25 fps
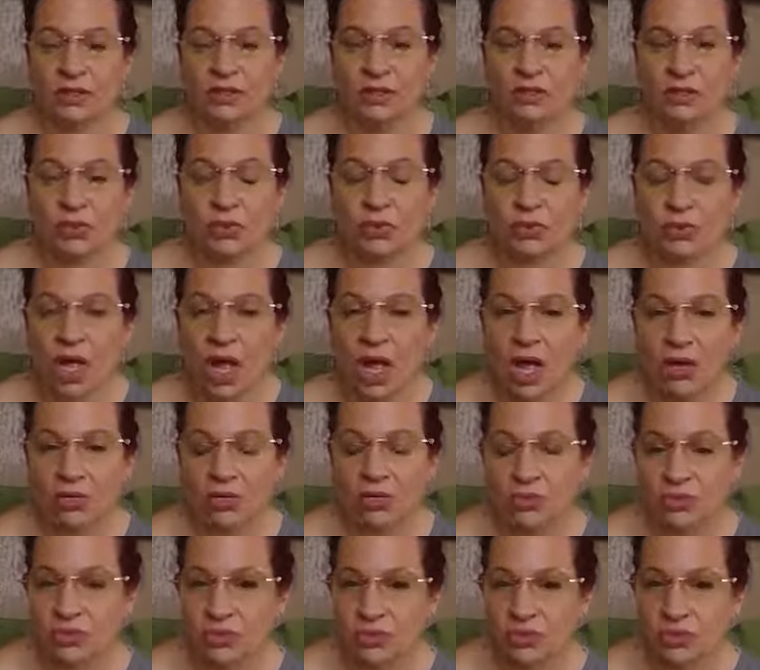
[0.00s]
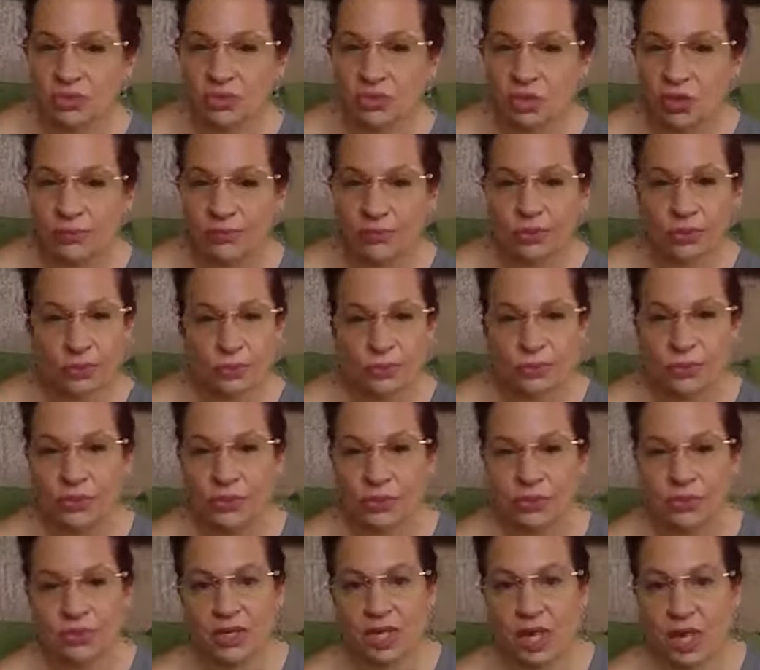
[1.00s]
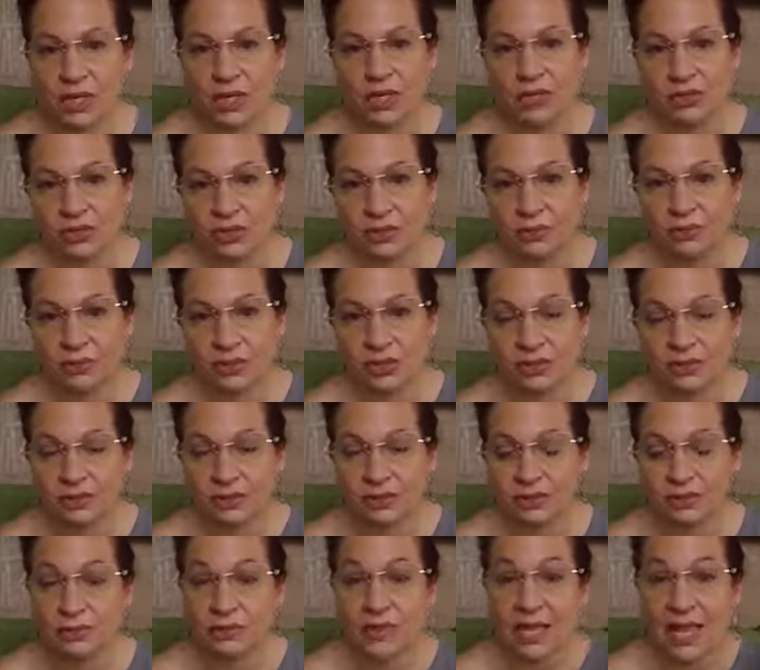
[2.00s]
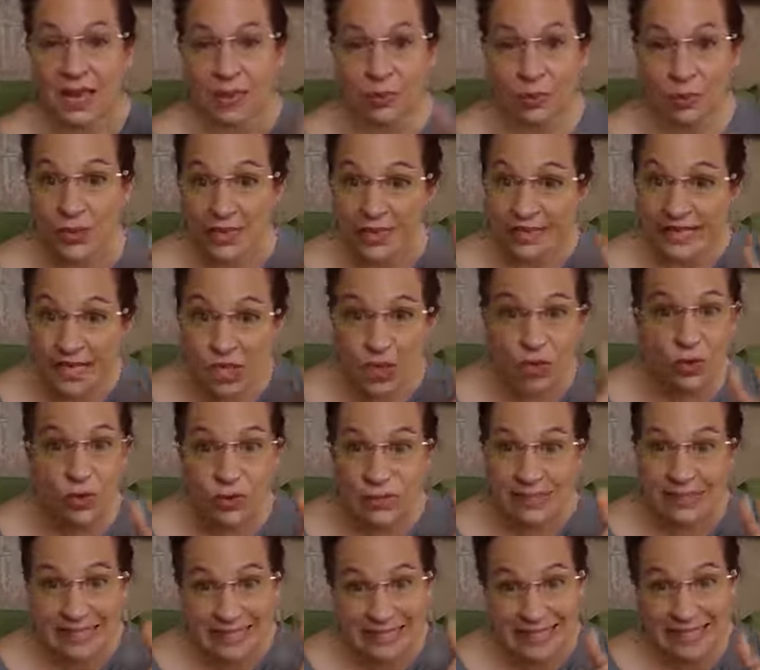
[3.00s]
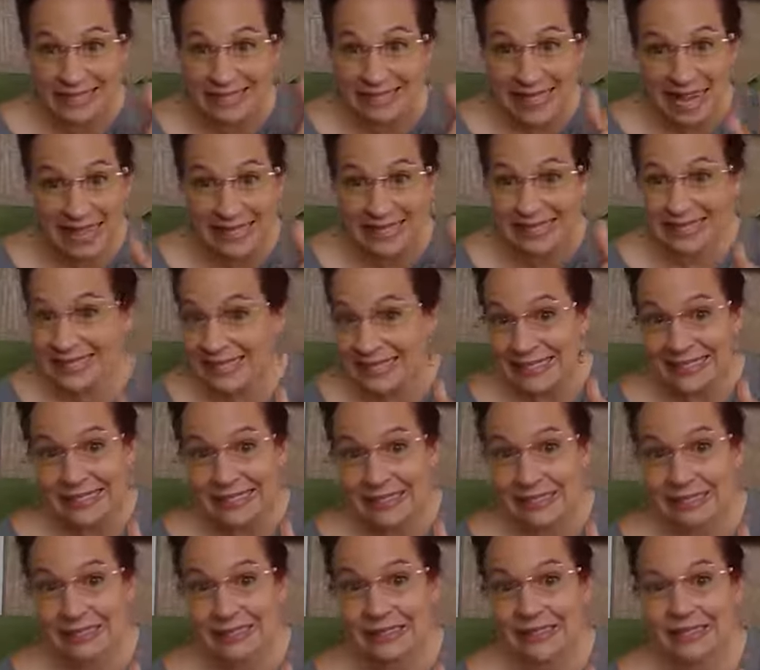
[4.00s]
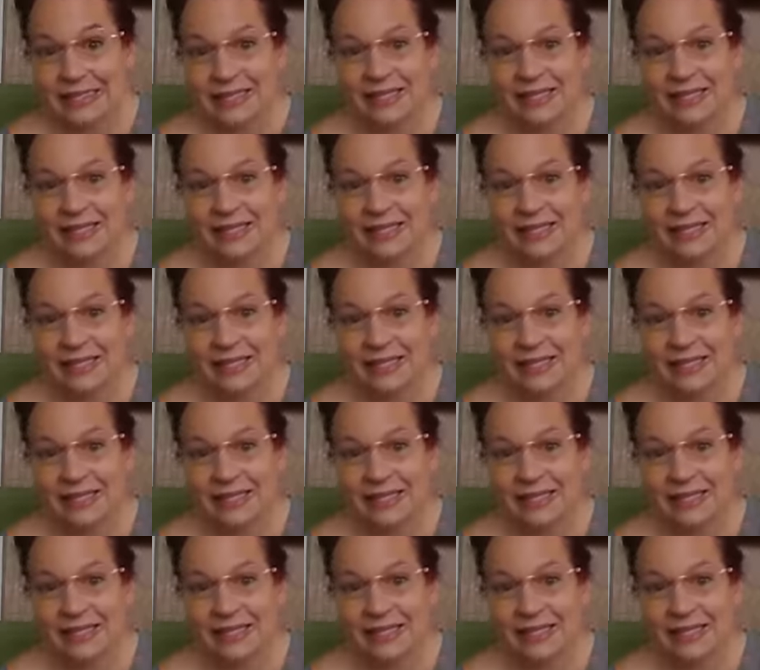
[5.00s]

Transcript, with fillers: So, how do dream interpreters get their symbolism? Use these ideas.